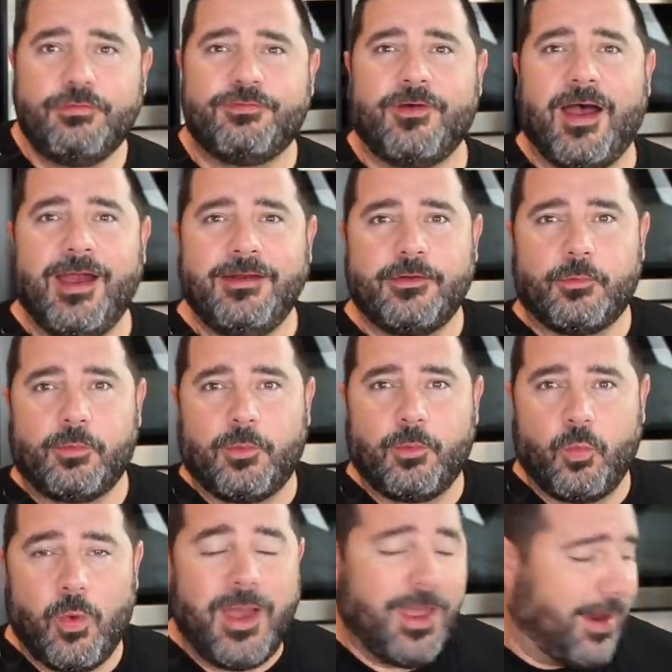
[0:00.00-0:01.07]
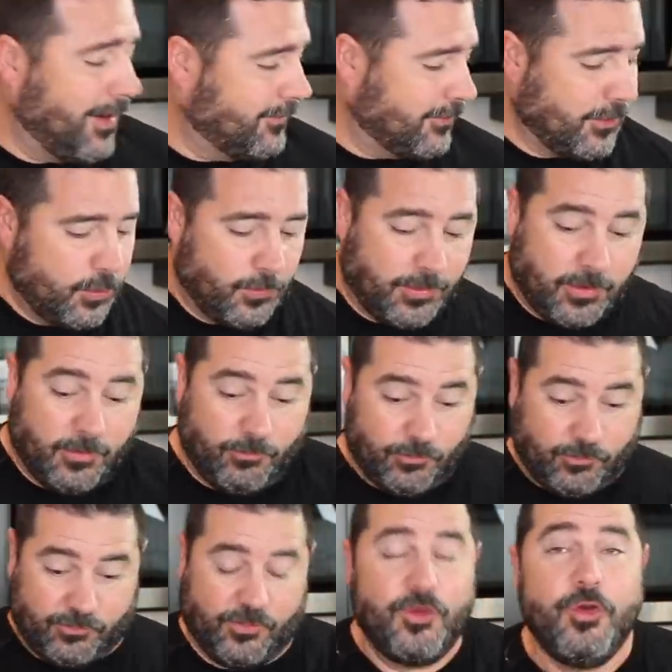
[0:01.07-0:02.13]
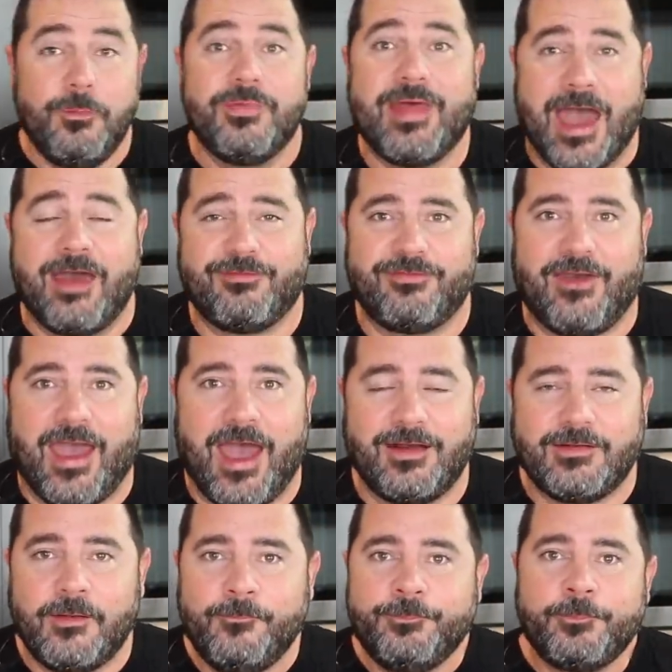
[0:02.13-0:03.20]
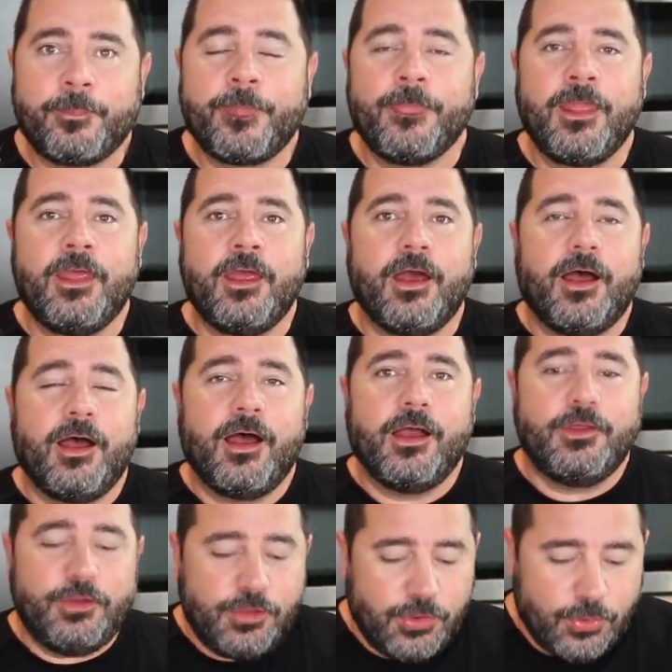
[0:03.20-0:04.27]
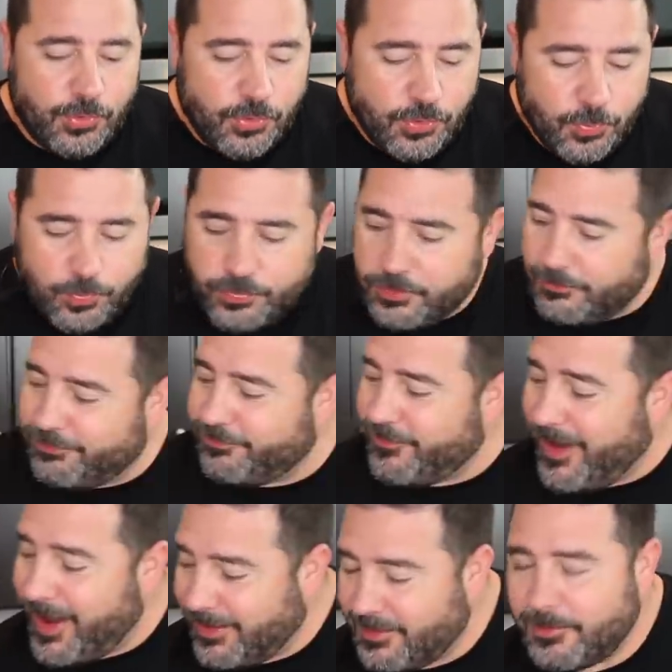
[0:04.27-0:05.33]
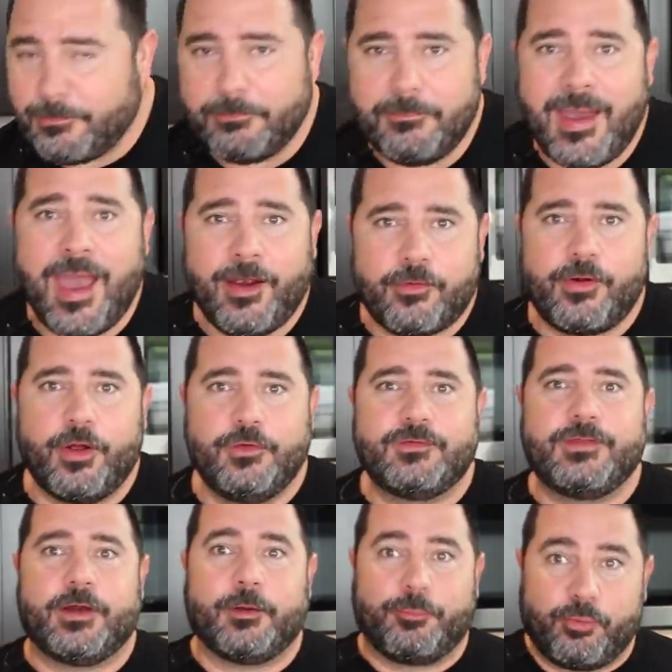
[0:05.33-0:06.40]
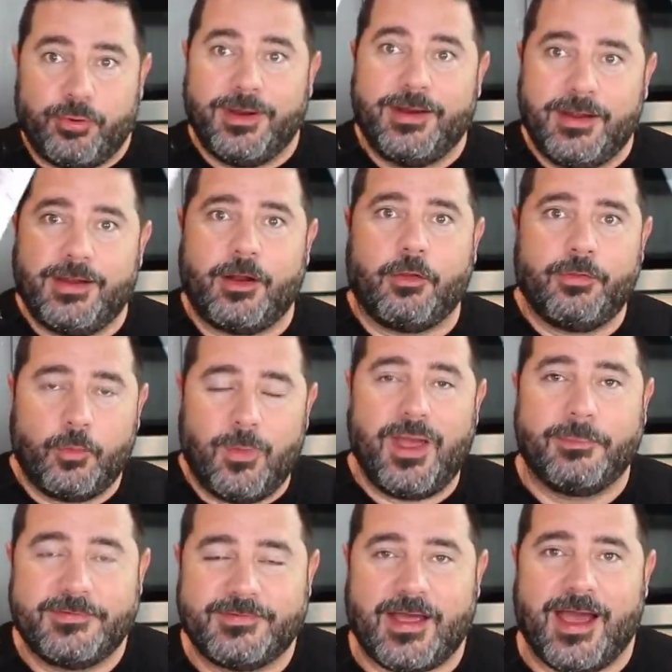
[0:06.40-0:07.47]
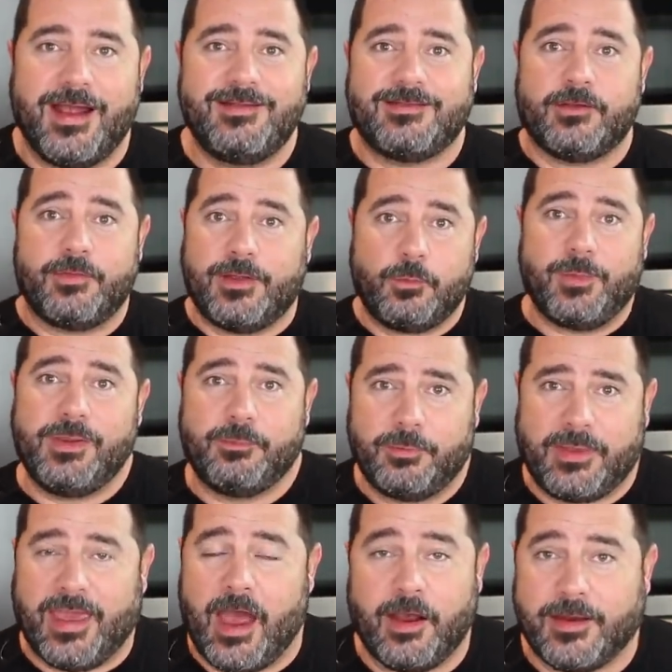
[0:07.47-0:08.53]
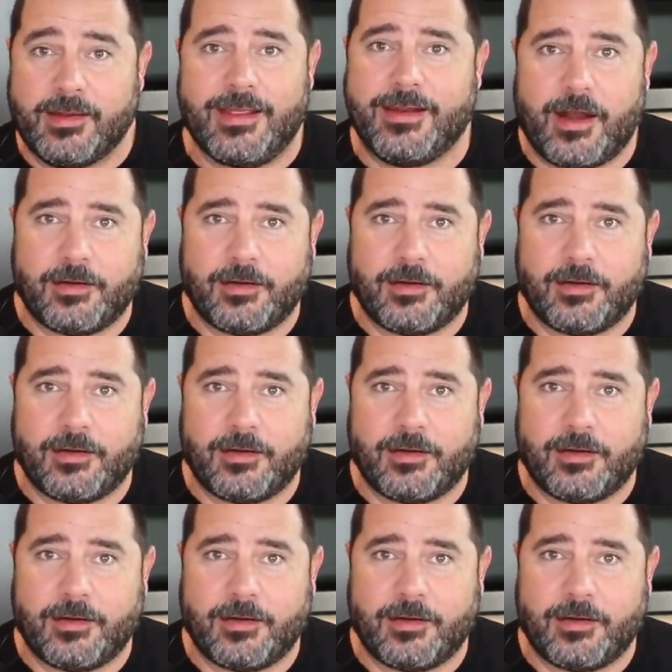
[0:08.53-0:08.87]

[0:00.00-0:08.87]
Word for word: you find a way to consume that fat, uh, the fat macros that are printed on the website so that we calculate